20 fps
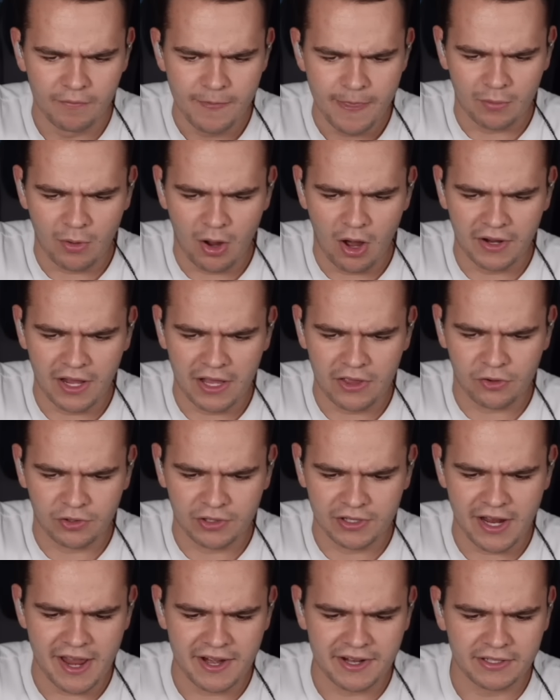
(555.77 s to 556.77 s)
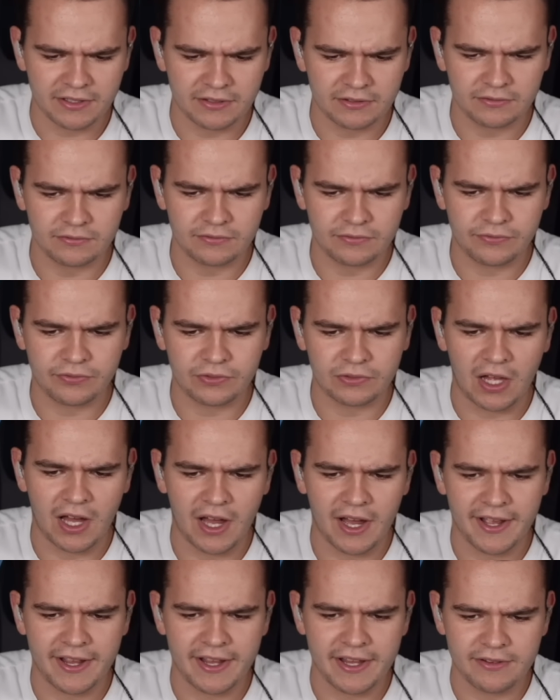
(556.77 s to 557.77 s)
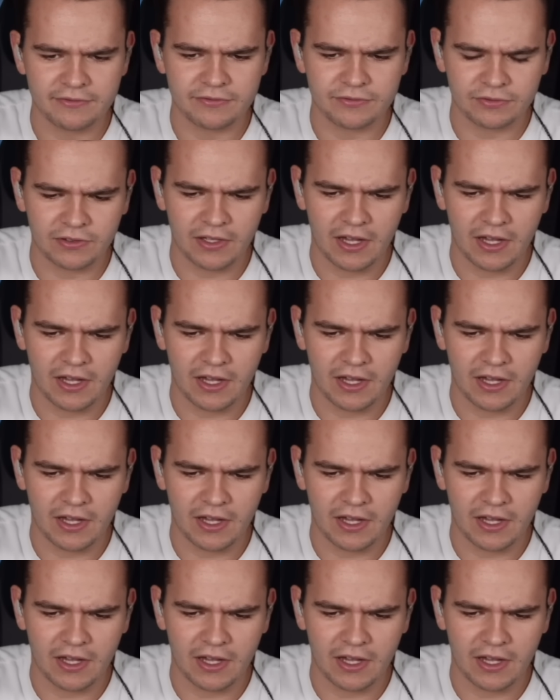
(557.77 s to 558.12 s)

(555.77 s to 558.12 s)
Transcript: Come on, A380. Fly